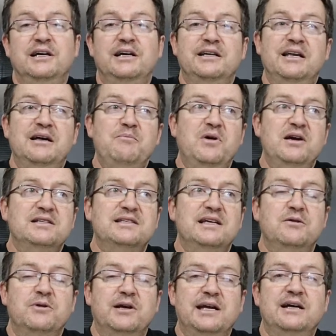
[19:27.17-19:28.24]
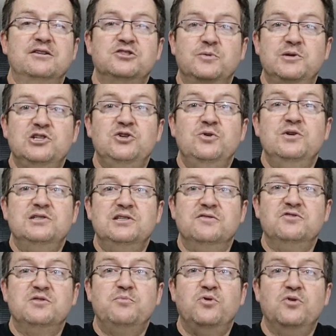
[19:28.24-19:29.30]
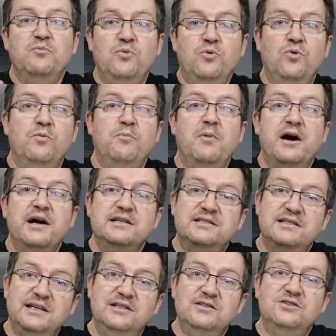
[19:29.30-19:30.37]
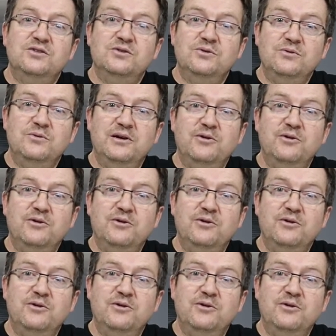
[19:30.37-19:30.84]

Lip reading: And that might sound counterintuitive to put more mites into